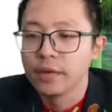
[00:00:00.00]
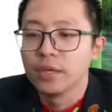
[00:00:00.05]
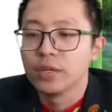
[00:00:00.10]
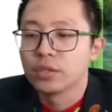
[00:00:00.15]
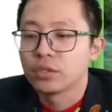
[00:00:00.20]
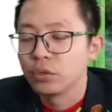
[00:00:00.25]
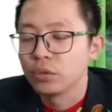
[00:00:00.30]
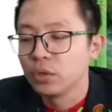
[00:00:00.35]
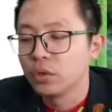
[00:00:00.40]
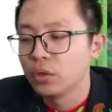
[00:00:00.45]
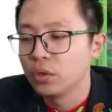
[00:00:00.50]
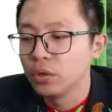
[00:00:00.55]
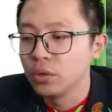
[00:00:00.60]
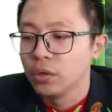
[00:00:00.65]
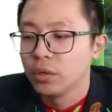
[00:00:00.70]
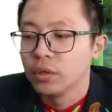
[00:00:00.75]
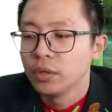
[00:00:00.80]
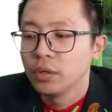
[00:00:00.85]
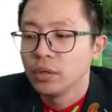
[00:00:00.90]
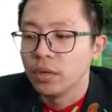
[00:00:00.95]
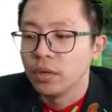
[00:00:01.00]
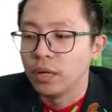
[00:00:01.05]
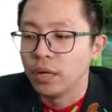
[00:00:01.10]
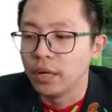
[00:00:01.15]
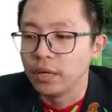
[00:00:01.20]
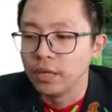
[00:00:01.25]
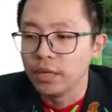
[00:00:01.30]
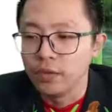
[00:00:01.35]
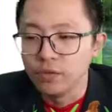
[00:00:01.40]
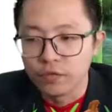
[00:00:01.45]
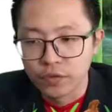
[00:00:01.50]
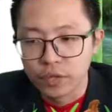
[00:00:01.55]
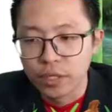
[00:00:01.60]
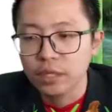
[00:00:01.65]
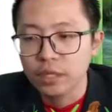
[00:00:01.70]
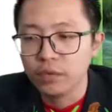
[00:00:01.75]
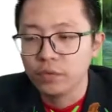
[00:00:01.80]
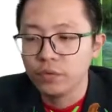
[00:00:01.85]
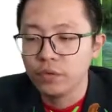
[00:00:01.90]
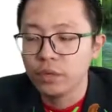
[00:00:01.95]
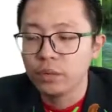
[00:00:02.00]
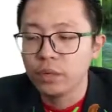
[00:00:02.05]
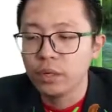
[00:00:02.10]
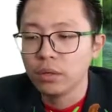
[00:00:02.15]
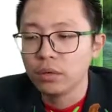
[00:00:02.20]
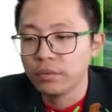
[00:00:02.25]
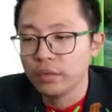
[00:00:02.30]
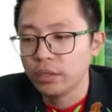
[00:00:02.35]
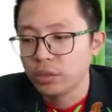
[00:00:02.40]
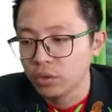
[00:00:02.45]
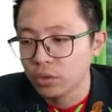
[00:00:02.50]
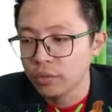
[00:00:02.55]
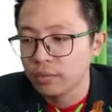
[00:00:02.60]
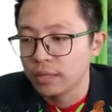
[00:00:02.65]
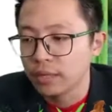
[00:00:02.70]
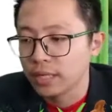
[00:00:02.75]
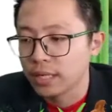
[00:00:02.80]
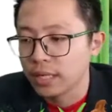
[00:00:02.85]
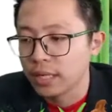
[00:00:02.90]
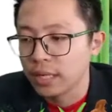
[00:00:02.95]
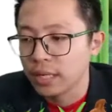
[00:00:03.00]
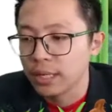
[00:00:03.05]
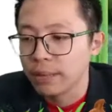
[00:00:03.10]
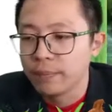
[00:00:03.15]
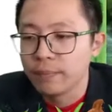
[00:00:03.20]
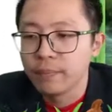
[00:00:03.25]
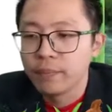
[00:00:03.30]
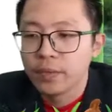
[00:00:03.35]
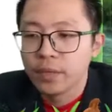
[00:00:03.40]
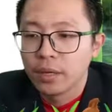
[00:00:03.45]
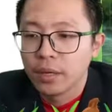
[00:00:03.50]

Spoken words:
So invert V1 over V2, it become